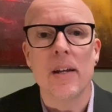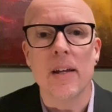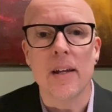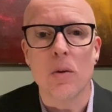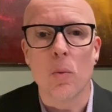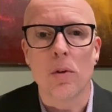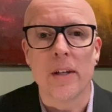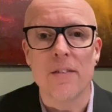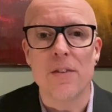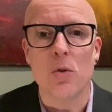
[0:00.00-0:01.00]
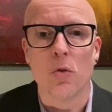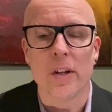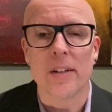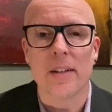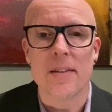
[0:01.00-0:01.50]
it will give you
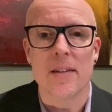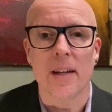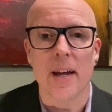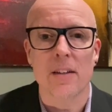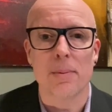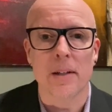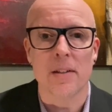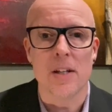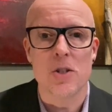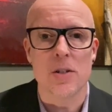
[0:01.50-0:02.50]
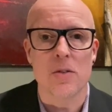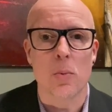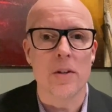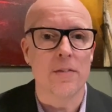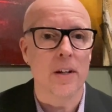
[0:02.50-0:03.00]
realistic expectations
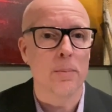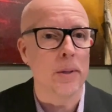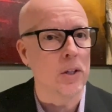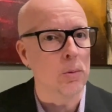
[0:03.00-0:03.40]
when developing your